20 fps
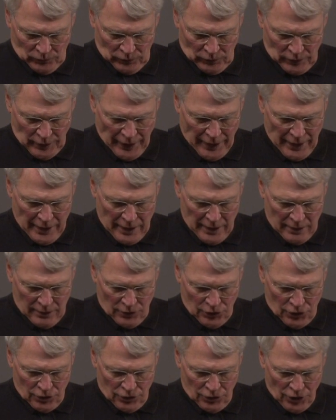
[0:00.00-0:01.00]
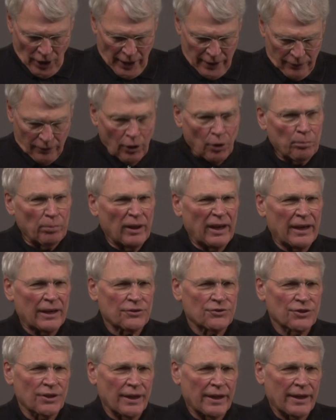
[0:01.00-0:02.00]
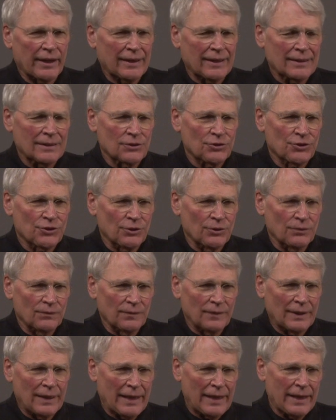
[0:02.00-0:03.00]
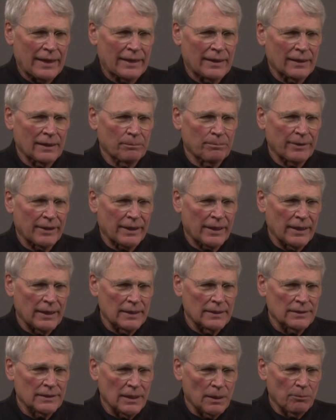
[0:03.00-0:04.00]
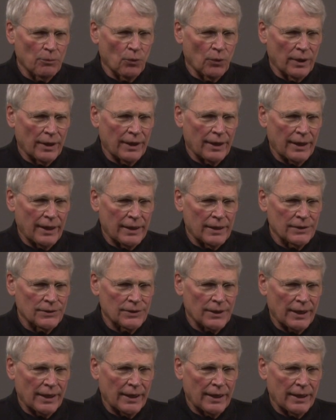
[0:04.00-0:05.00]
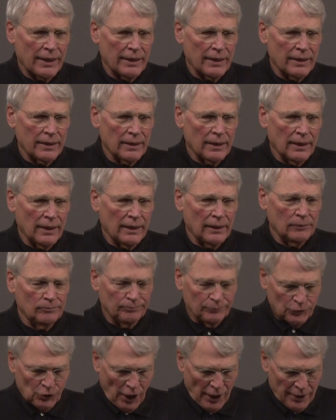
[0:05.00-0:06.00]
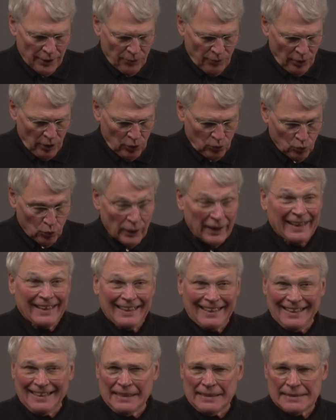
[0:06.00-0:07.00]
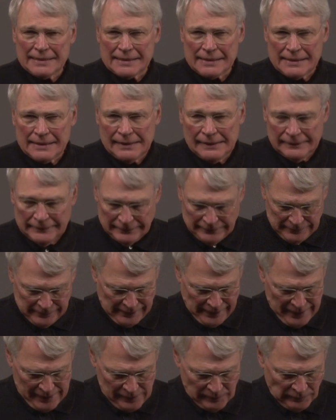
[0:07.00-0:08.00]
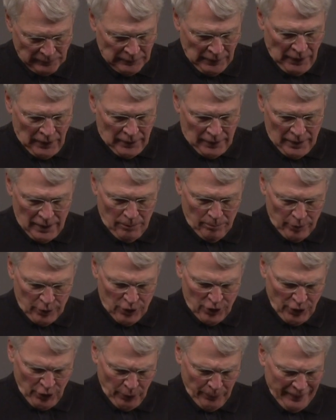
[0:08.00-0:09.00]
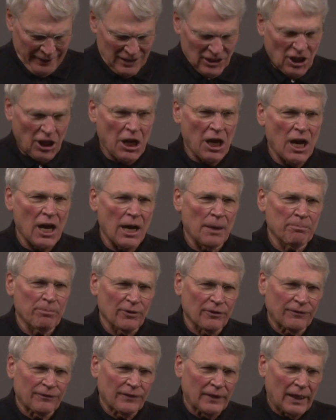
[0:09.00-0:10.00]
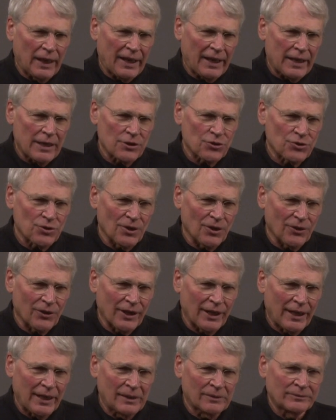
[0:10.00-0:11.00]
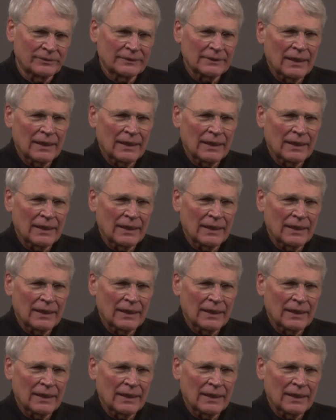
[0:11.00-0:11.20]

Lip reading: The JD Crowe Blackjack is unique because number one, it has a JD Crowe ring in it, okay? Number two, it's copper flashed, okay?